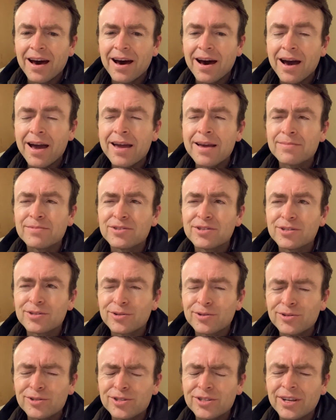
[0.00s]
I am
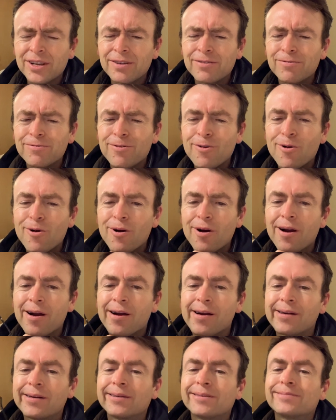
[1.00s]
searching
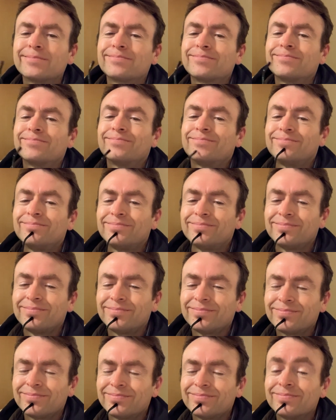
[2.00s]
for."
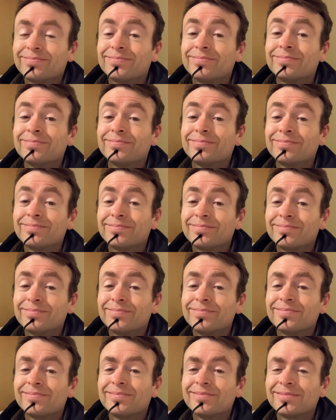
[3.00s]

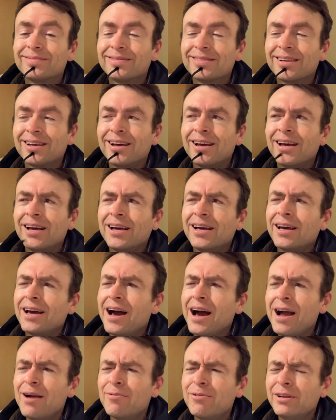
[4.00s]

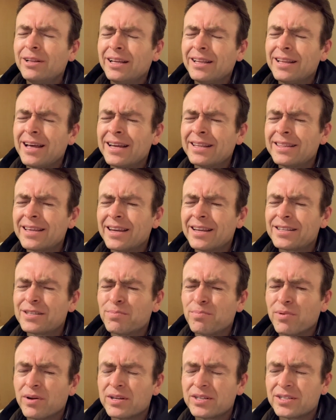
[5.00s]
I really like that
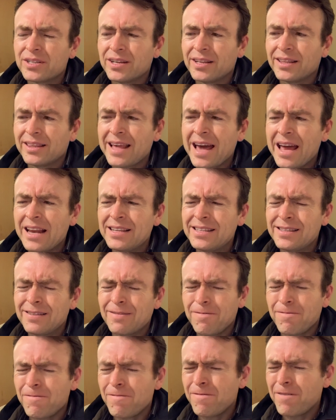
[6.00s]
expression. That is the
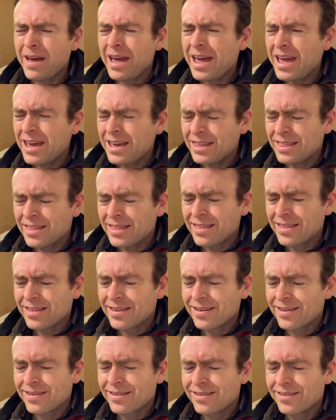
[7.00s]
faith
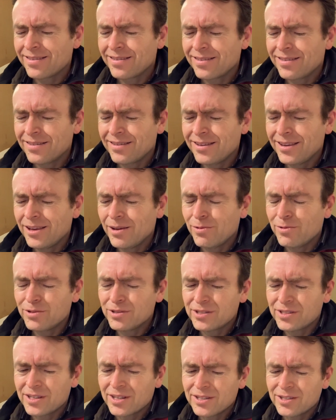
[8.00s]
he
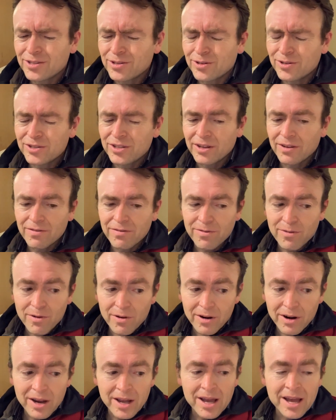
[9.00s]
was searching
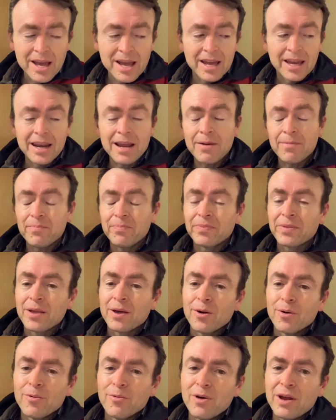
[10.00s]
for. Now,
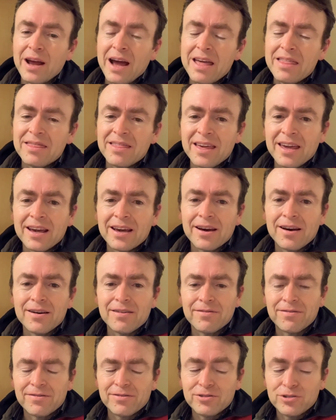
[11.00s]
when I think
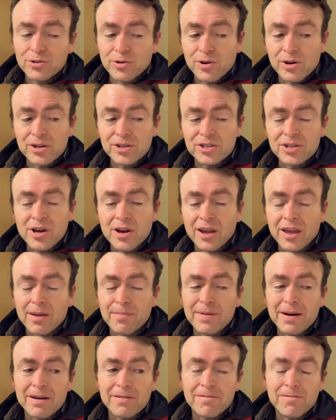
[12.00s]
of George talking
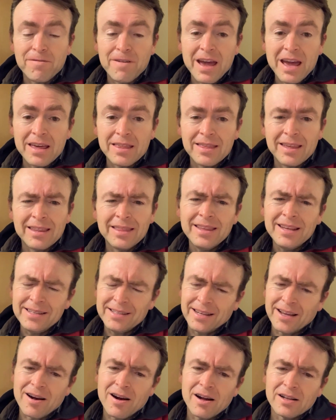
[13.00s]
about faith in
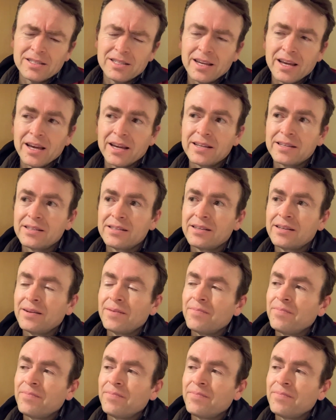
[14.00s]
this context,